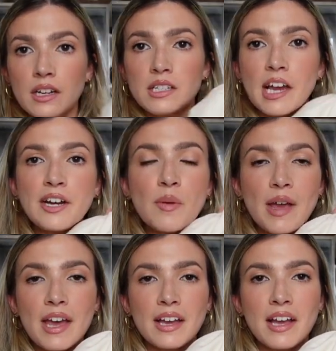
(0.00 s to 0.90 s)
A designer
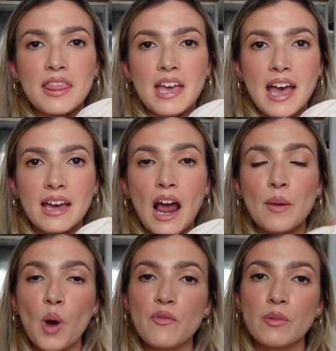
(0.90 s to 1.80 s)
bag that I
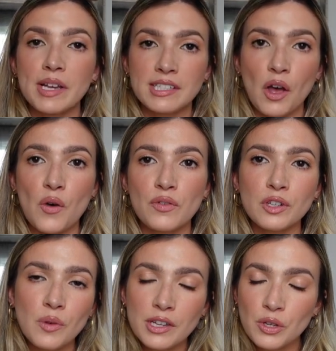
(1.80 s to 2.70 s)
bought for myself. And
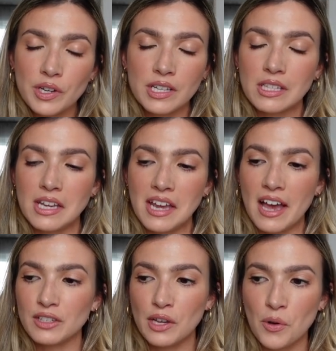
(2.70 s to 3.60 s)
you guys are going to see
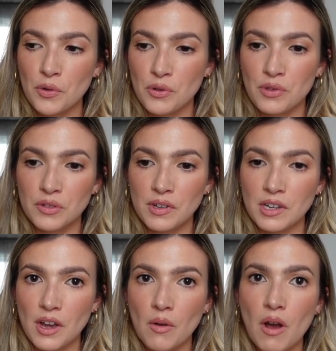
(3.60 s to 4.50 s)
as I go through this
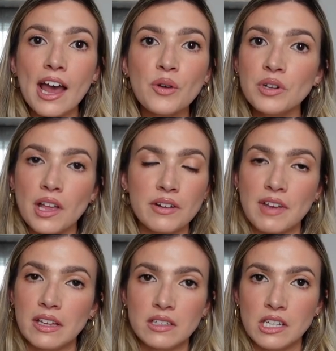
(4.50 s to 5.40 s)
video, I own a lot of
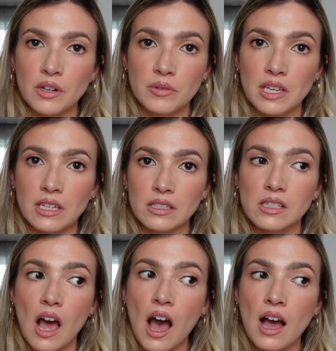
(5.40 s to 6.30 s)
Valentino
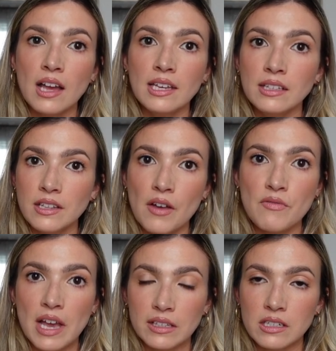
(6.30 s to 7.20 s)
things. I love
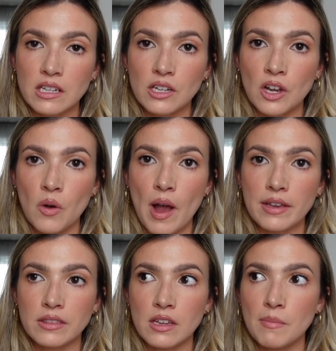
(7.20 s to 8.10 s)
Valentino. I
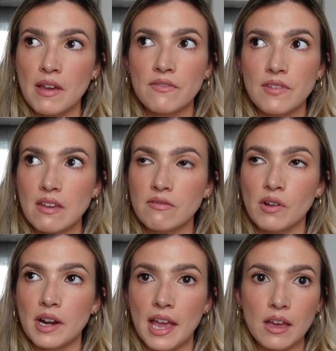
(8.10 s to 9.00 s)
think my
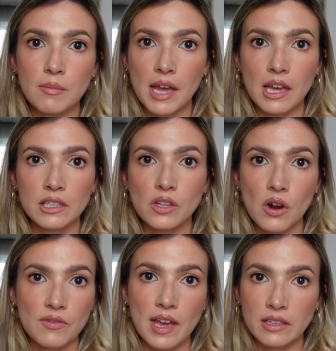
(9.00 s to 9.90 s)
favorite handbags
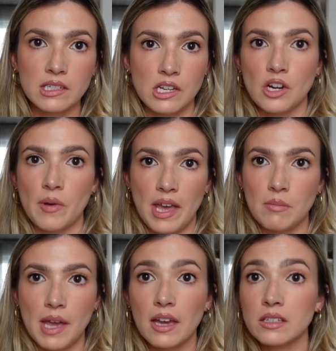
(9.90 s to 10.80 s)
are Valentino
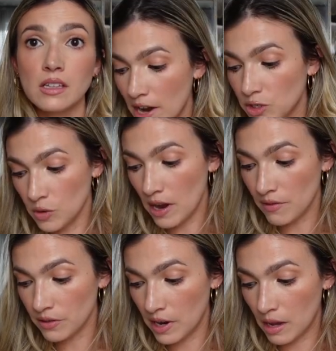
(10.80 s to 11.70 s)
handbags. I do have
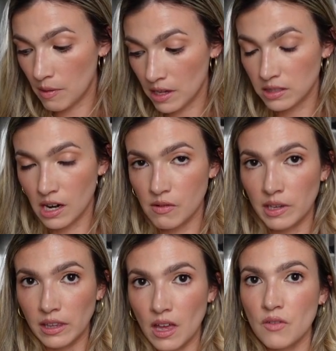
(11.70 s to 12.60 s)
other handbags that I
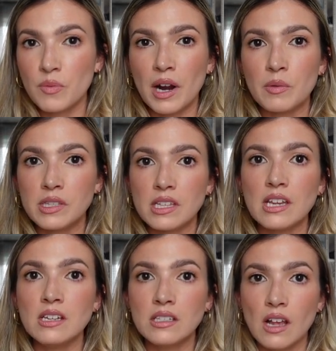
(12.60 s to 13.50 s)
really love, but I would
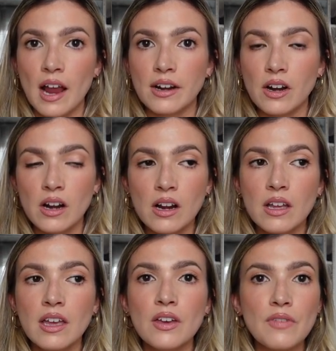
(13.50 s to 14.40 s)
say designer
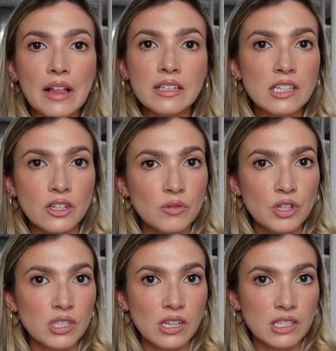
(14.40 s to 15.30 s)
Valentino
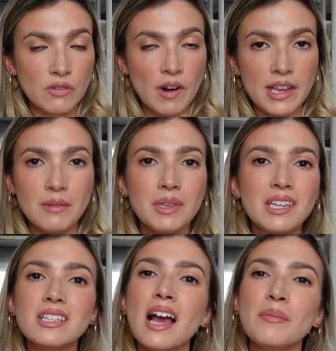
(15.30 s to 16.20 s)
just does it right
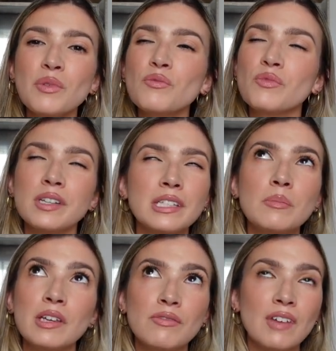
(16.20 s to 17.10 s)
because I'm a really
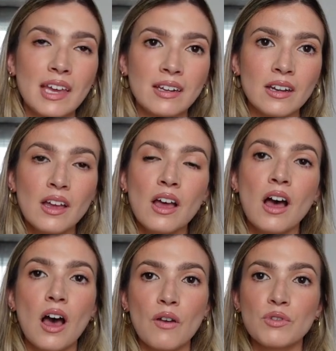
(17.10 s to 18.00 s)
big fan
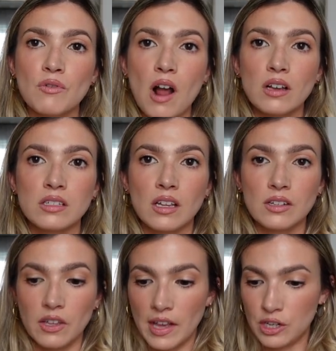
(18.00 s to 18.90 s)
of the rock
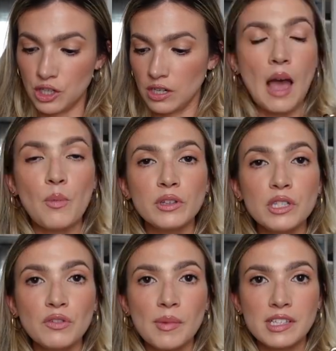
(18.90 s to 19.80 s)
stud collection. I bought
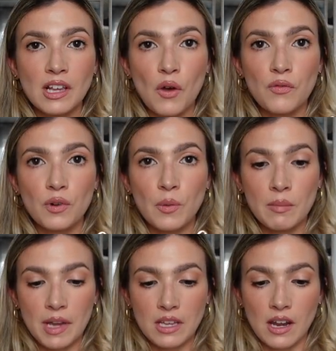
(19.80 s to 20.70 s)
this for myself for
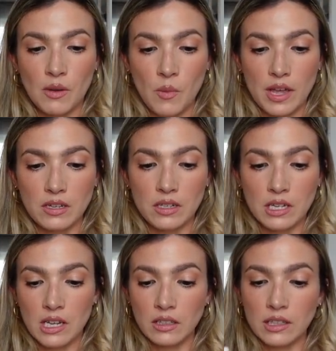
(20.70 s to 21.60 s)
when Mike and I went
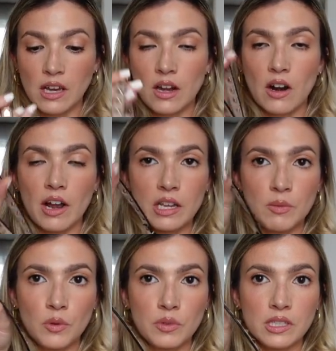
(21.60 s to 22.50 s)
to Italy on our
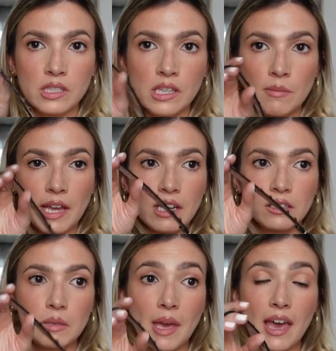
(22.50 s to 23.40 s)
honeymoon. This is like my
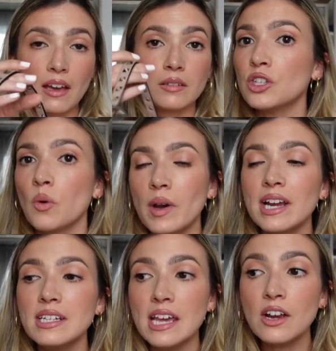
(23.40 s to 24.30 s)
Italy bag. So when
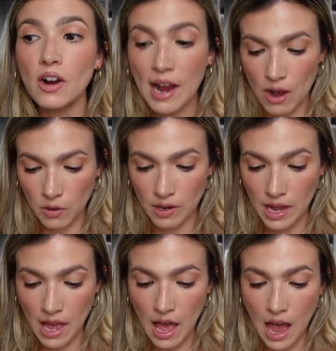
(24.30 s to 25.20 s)
I take her out,
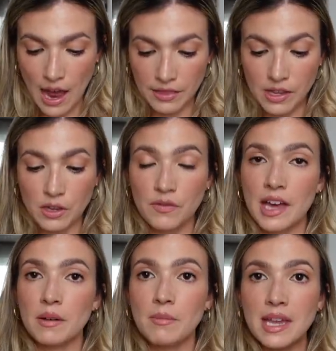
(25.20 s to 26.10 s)
I think of
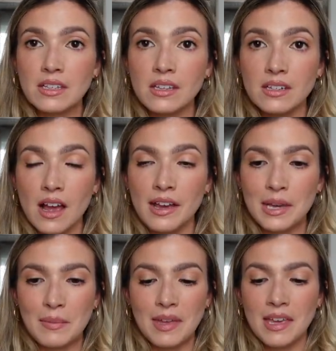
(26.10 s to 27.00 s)
that amazing
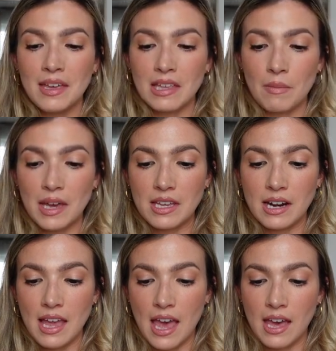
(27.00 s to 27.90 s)
time that Mike and
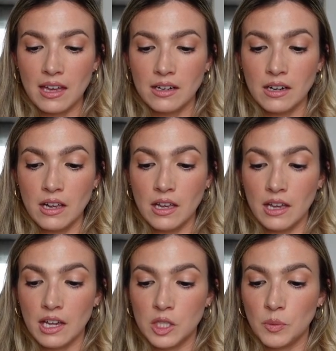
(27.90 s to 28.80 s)
I had
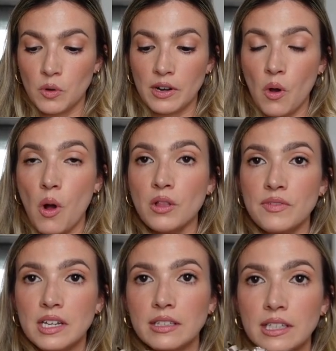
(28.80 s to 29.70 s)
exploring all of
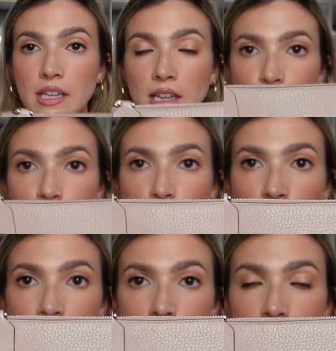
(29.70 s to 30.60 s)
Italy. It just
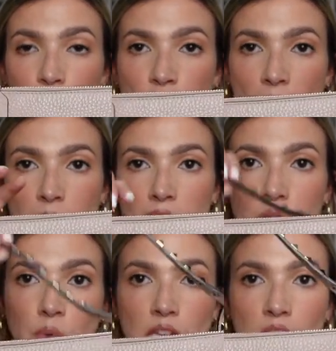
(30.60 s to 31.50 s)
brings me such
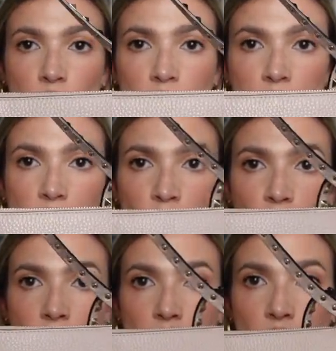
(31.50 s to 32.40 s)
happiness. But can you see
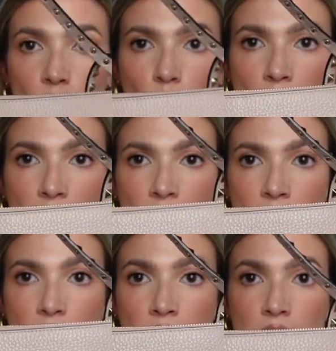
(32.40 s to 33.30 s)
just like the way
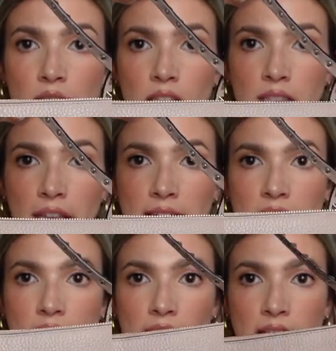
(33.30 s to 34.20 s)
the
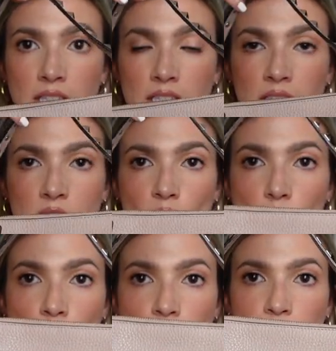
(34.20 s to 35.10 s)
light dances
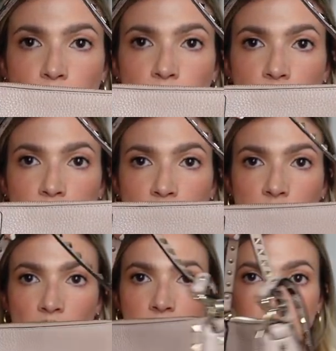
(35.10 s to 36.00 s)
off of the
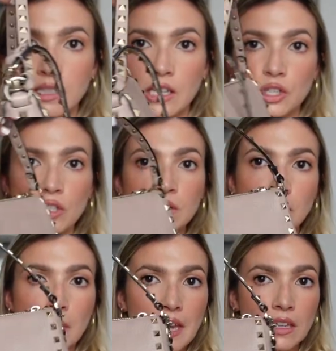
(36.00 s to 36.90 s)
studs, it just
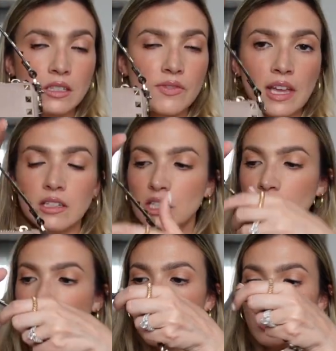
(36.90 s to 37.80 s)
makes
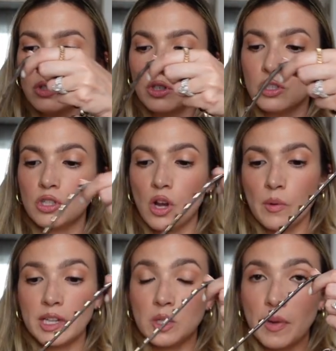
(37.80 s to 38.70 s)
Valentino look so
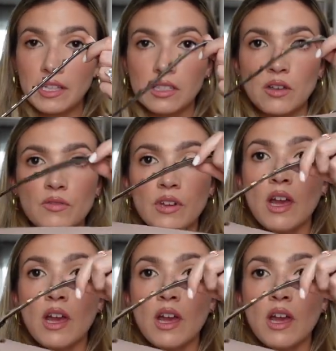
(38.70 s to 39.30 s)
expensive.